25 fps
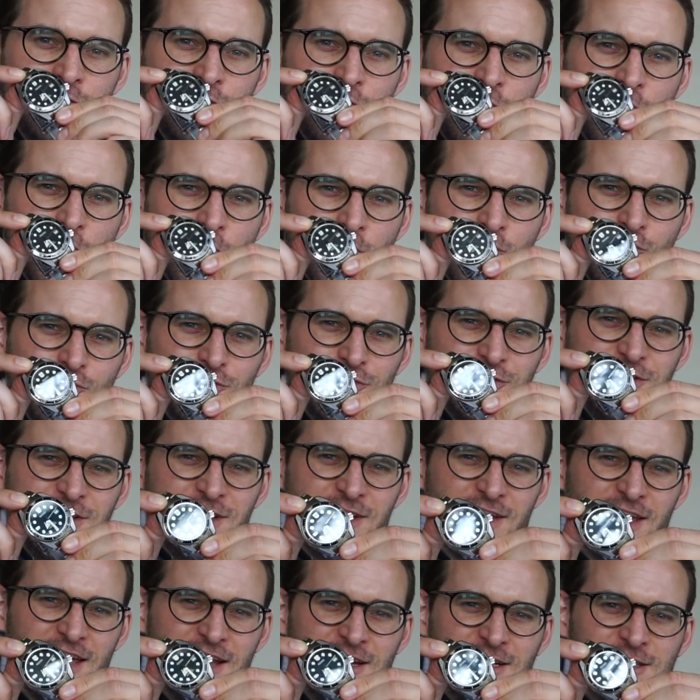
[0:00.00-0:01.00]
on the
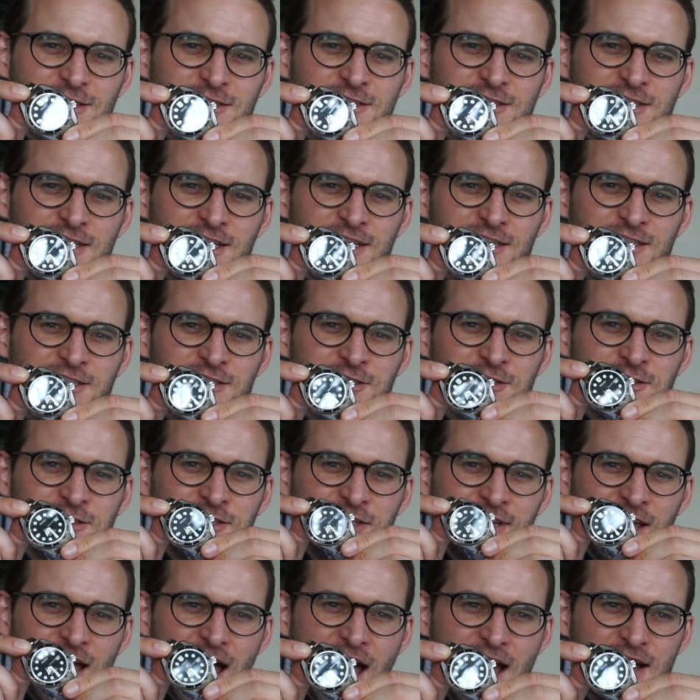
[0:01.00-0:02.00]
indices,
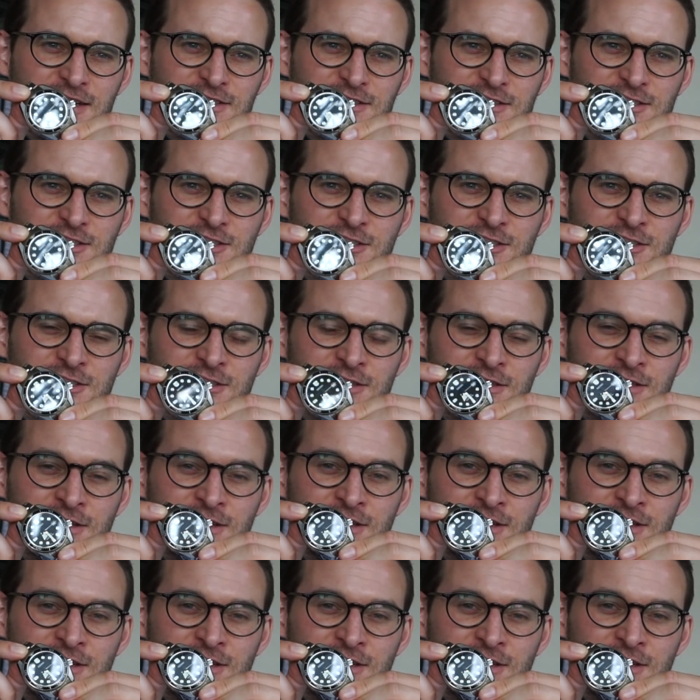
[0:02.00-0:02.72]
the hands,